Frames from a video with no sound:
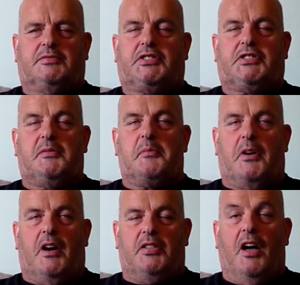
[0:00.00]

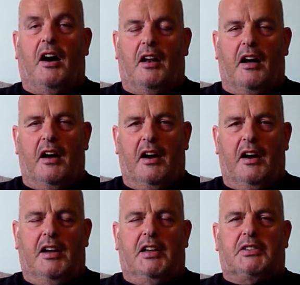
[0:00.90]
Simba and Nala.
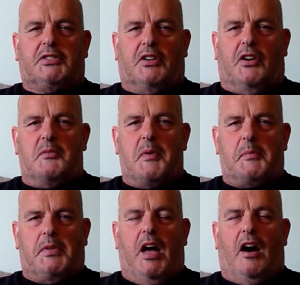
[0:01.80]
So I've got to
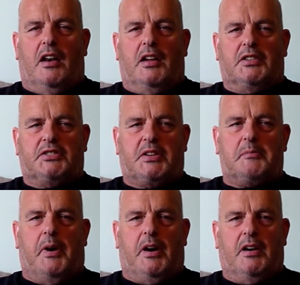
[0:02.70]
remember Nala.
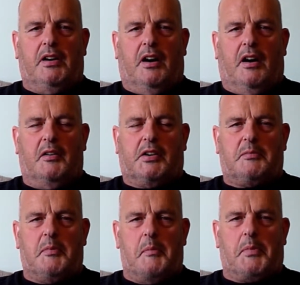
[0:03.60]
Zimba, I
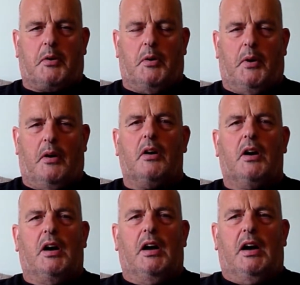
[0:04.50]
can remember quite well.
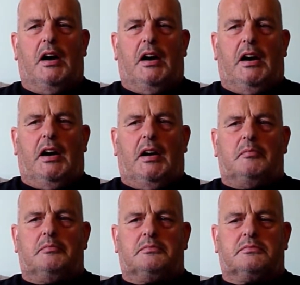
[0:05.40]

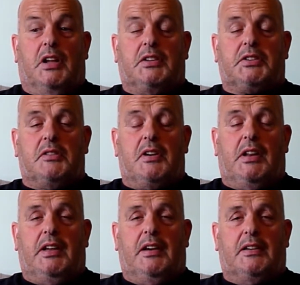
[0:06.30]
That's it really.